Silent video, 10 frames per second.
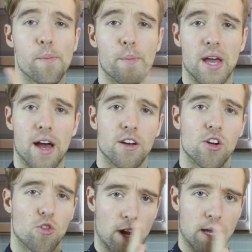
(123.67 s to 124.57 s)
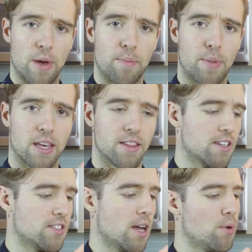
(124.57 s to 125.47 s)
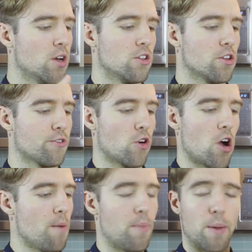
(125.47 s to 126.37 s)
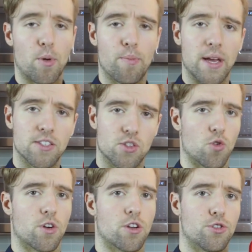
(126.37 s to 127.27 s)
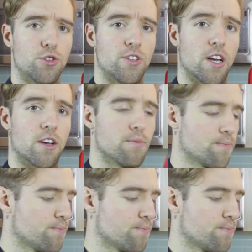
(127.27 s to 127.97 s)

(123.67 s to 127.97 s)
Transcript: But yeah, recommend picking this up. Look for hot pepper paste or gochujang.